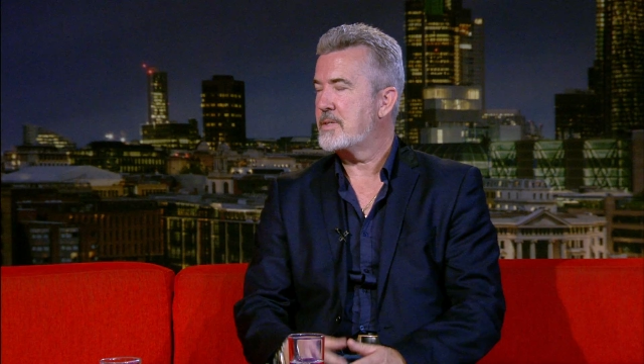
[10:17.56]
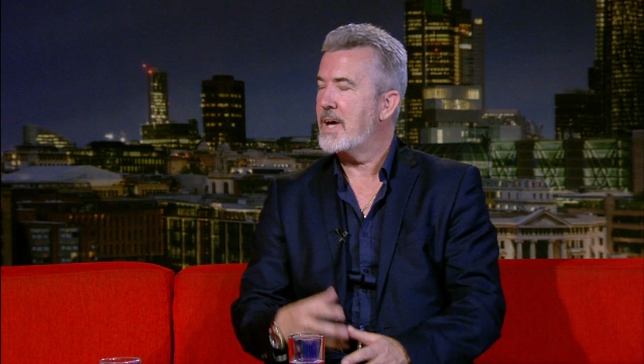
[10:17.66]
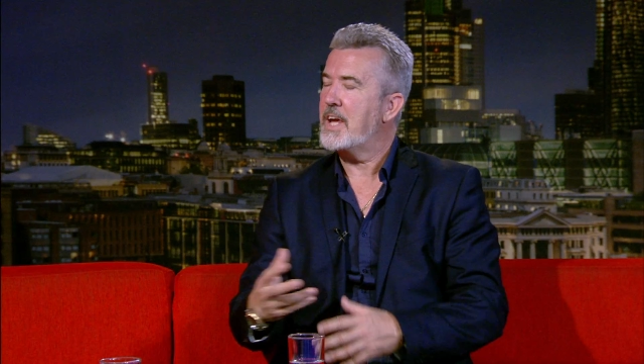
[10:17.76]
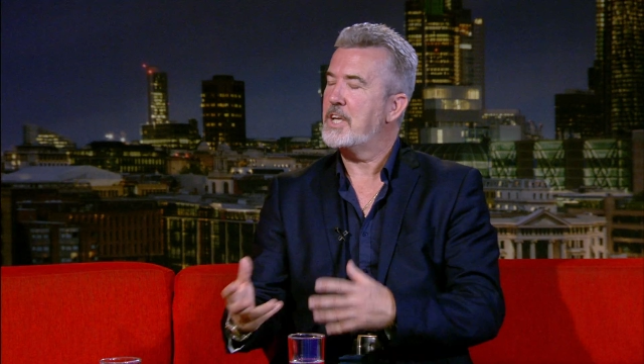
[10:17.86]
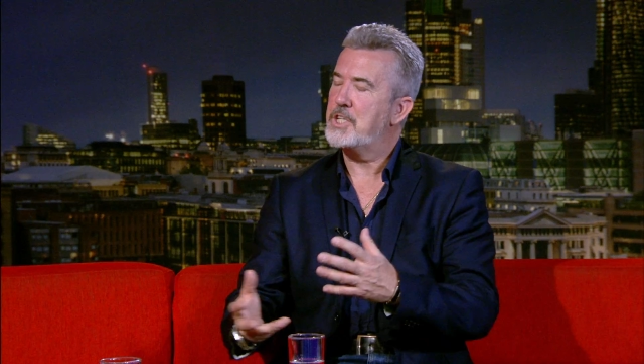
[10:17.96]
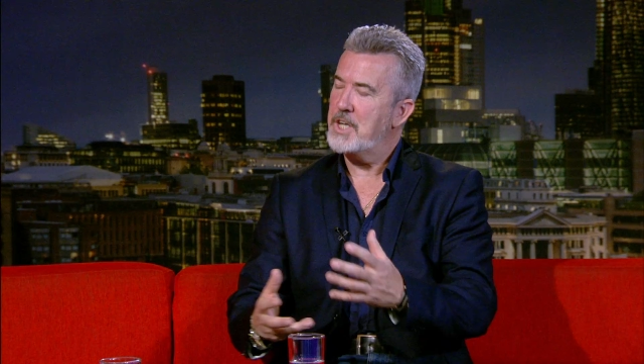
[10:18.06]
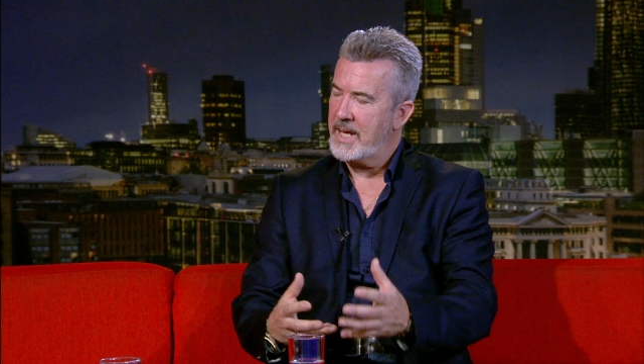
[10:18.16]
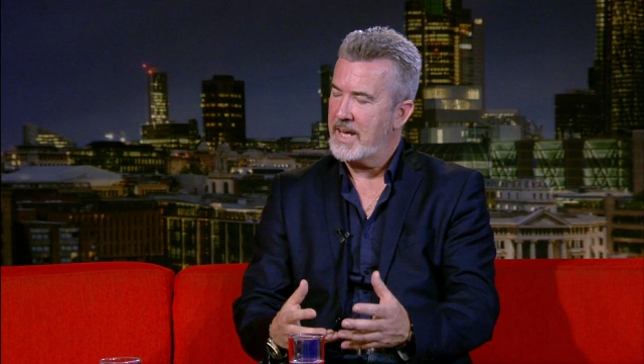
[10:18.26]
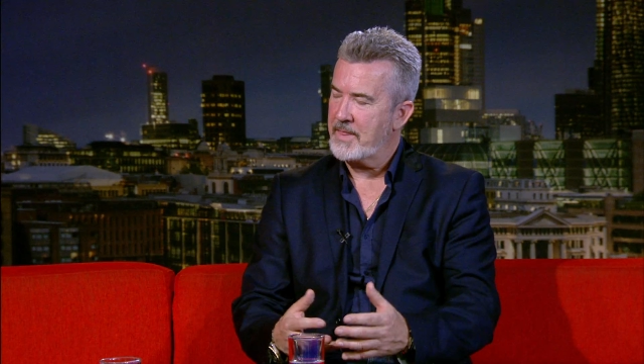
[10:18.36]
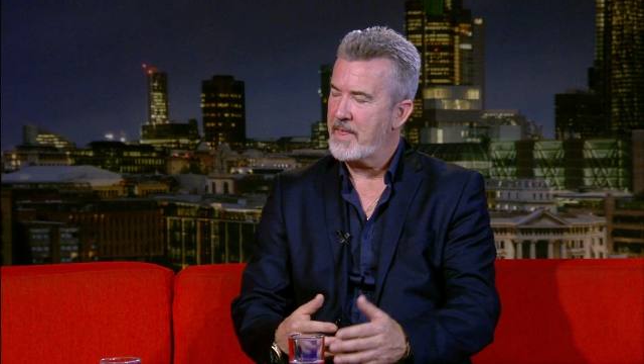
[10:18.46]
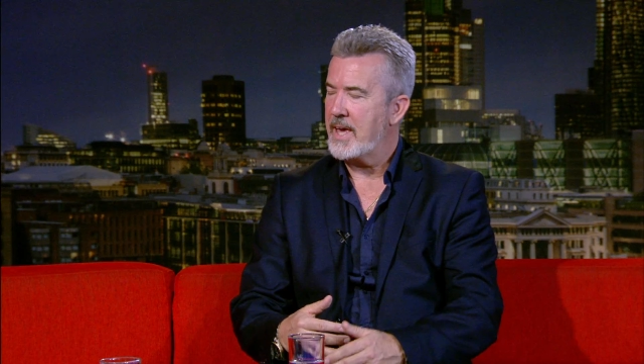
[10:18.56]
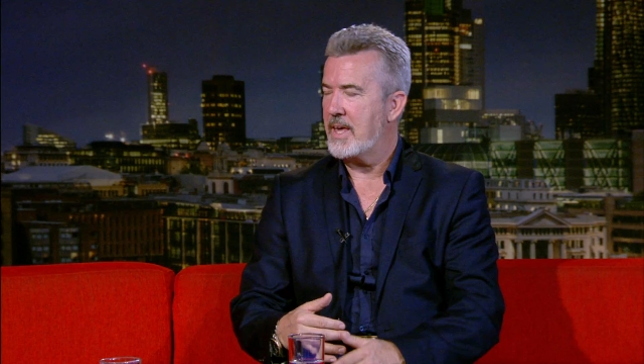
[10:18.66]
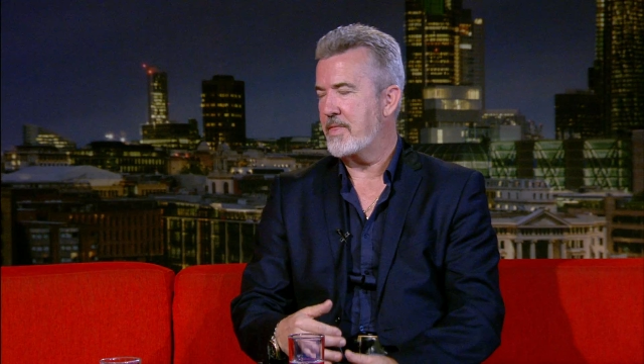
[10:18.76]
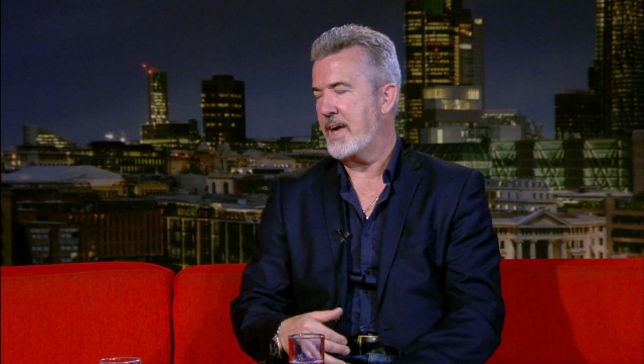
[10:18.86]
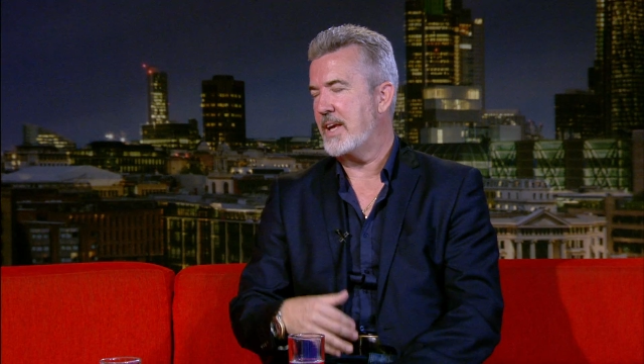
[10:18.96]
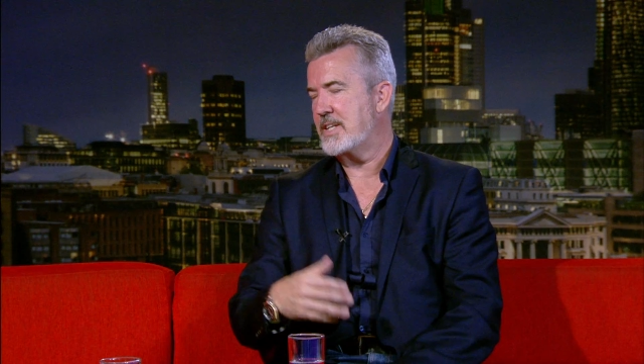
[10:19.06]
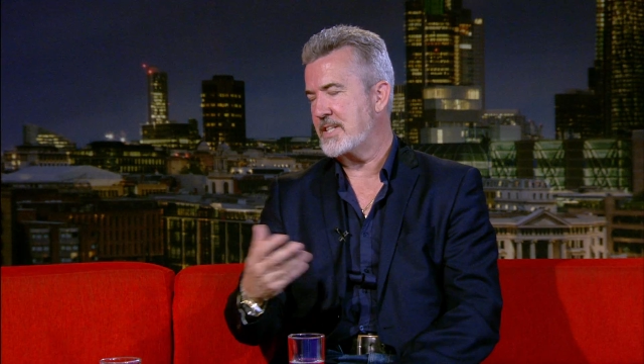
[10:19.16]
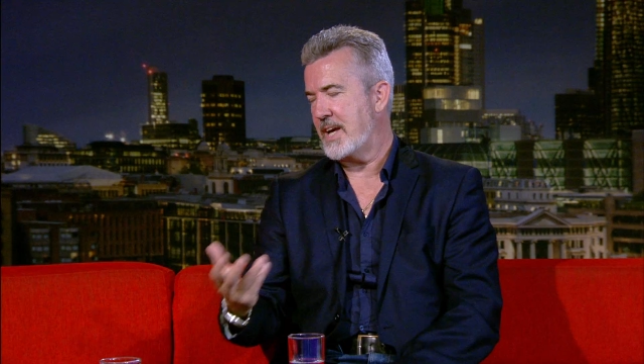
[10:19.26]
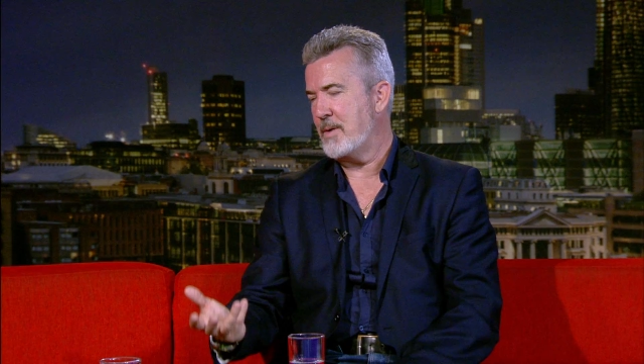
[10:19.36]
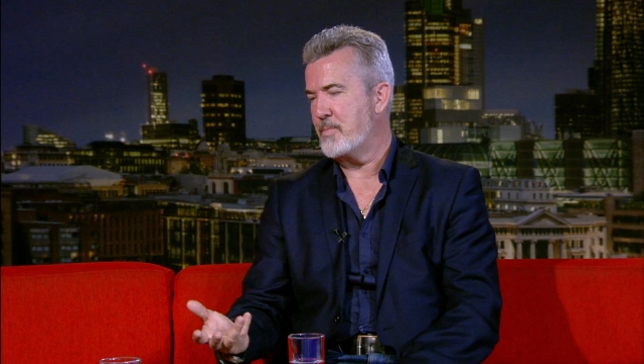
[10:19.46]
tongue in cheek, they
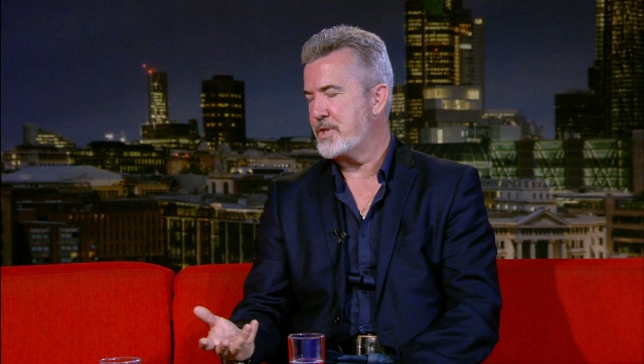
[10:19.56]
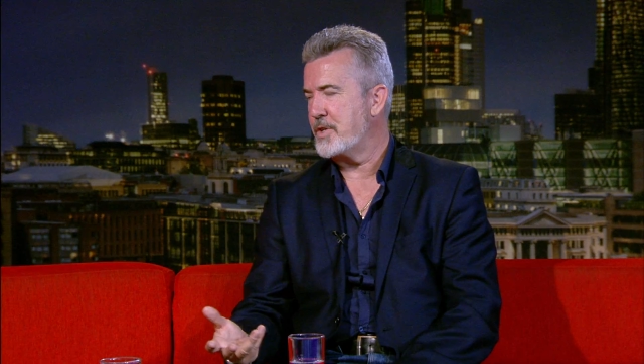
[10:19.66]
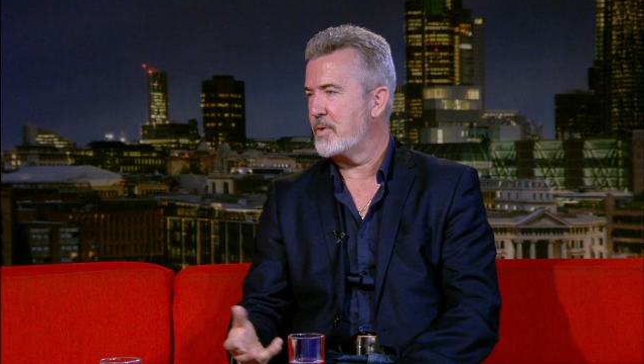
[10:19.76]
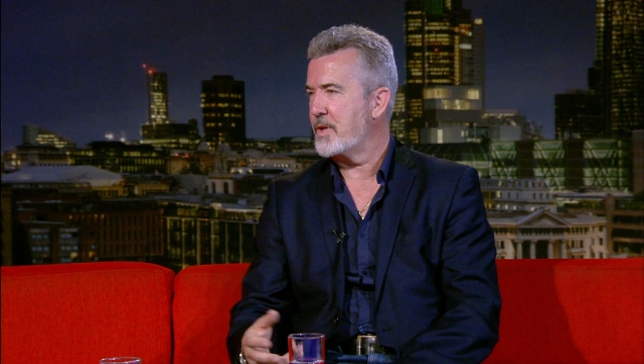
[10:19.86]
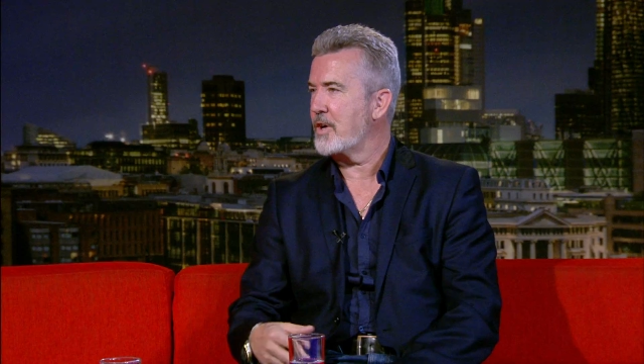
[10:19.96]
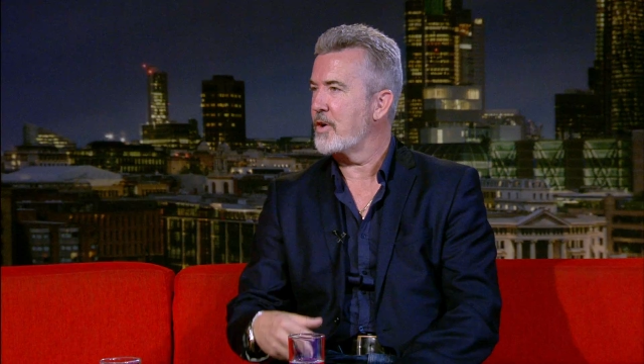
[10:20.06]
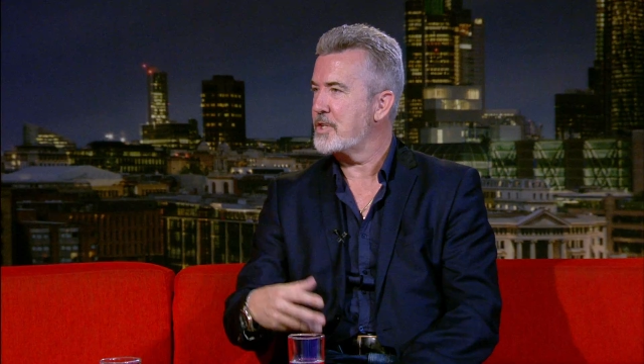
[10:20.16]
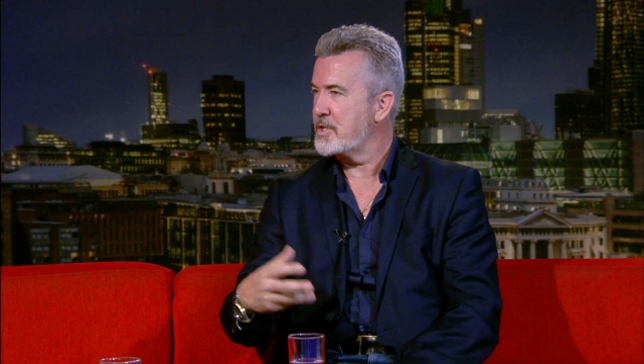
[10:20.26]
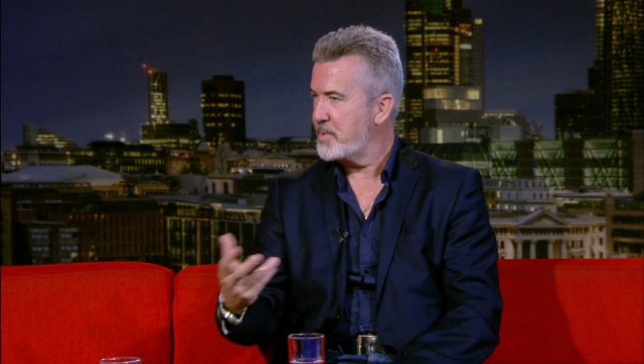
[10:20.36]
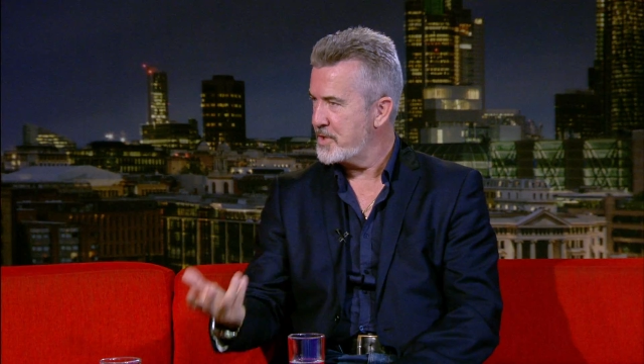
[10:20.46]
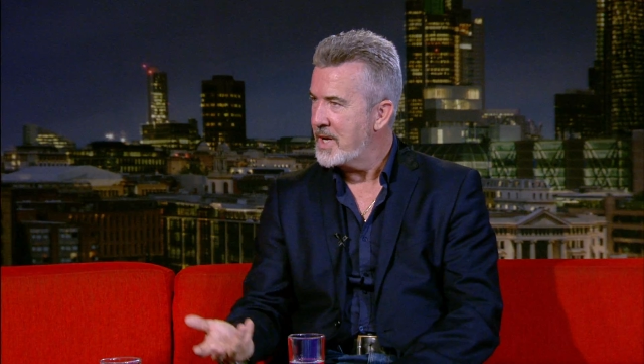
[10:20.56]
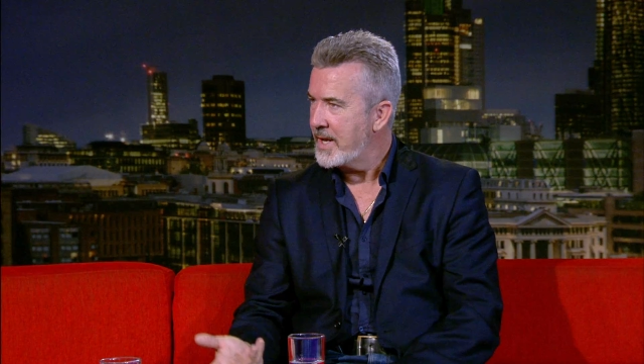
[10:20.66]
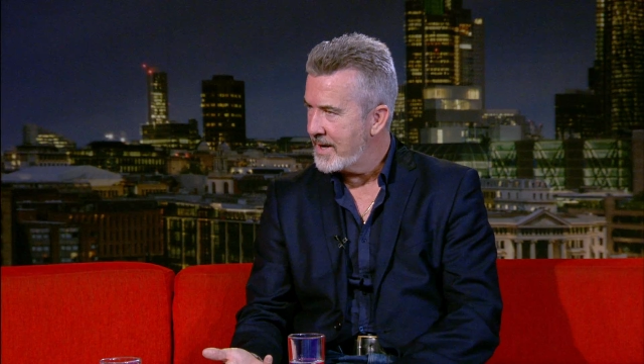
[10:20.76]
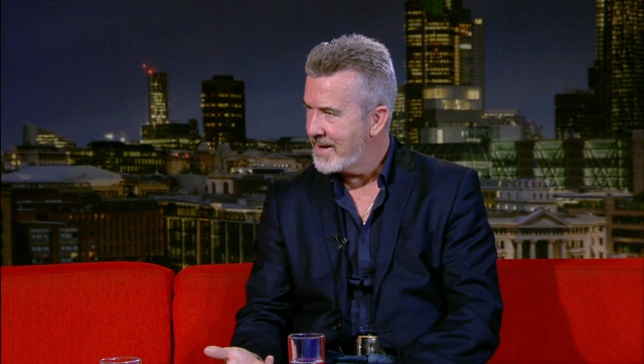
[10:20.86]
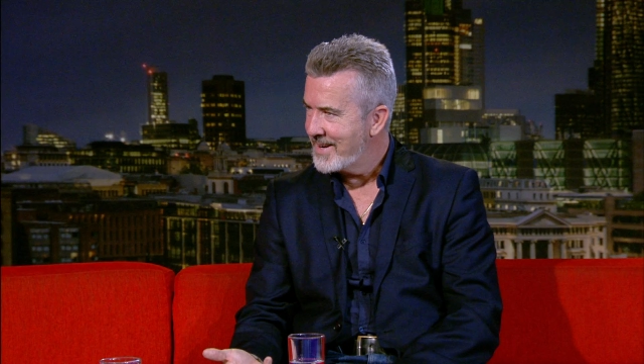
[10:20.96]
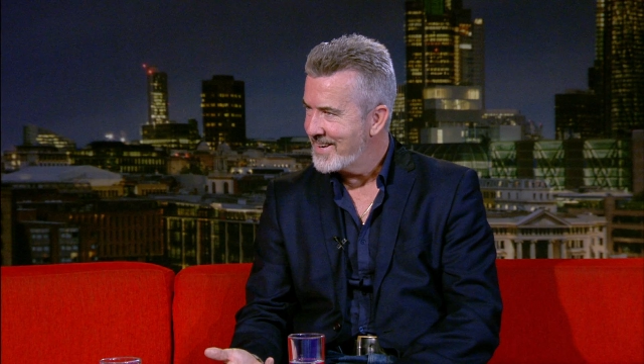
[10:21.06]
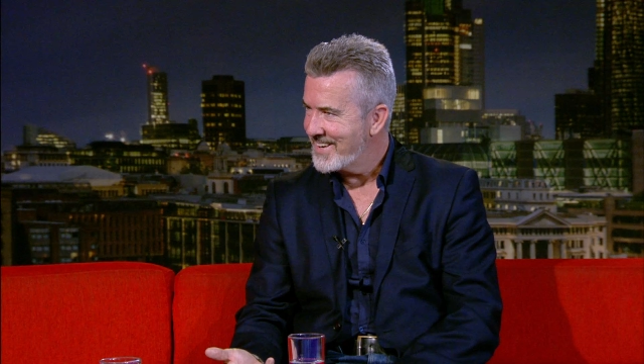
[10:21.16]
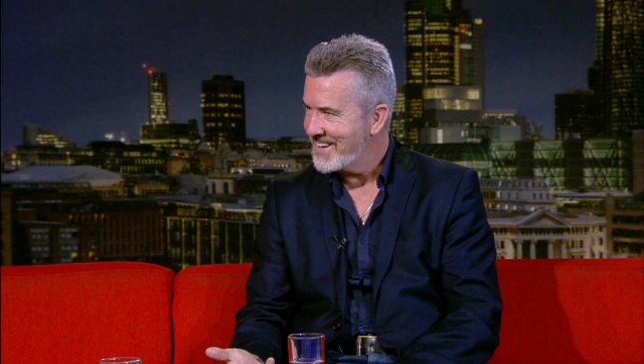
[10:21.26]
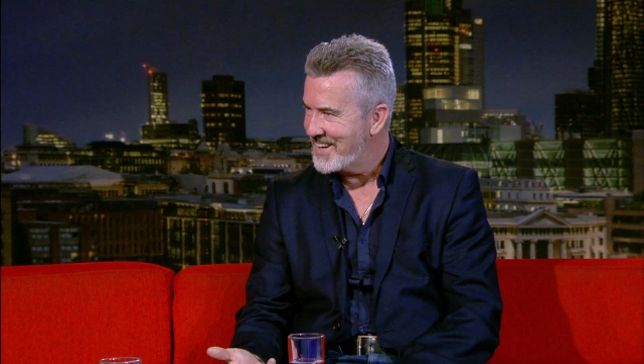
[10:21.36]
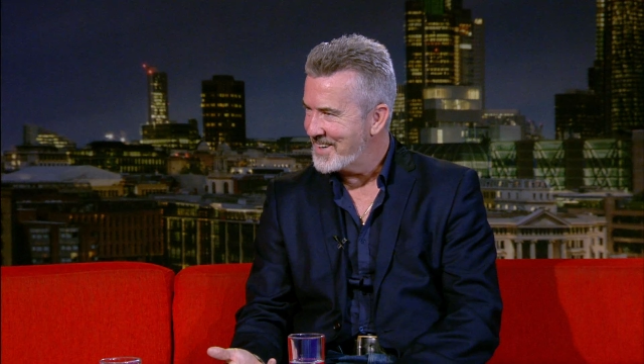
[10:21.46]
say in Brazil that God is a Brazilian,
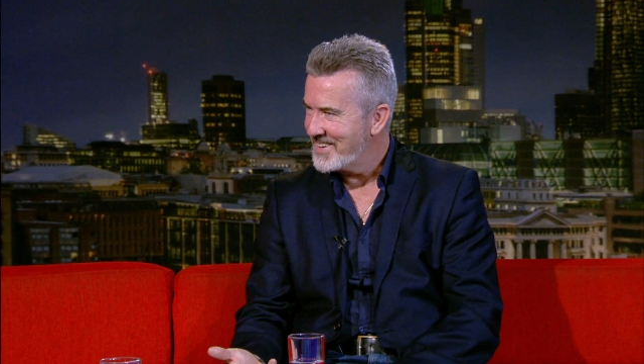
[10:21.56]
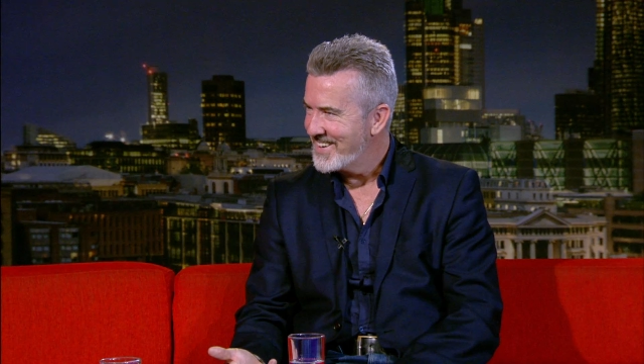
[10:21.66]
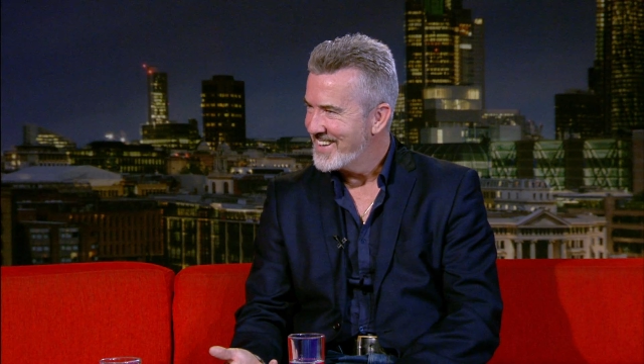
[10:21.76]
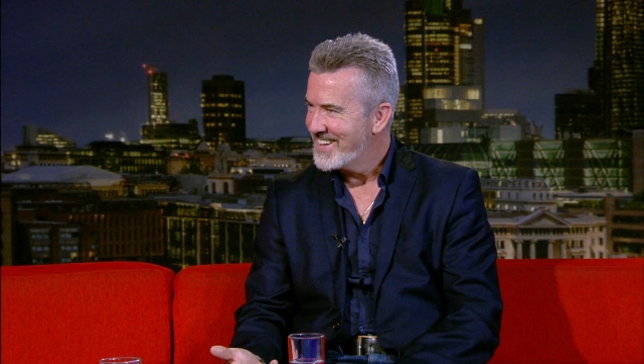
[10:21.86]
you know,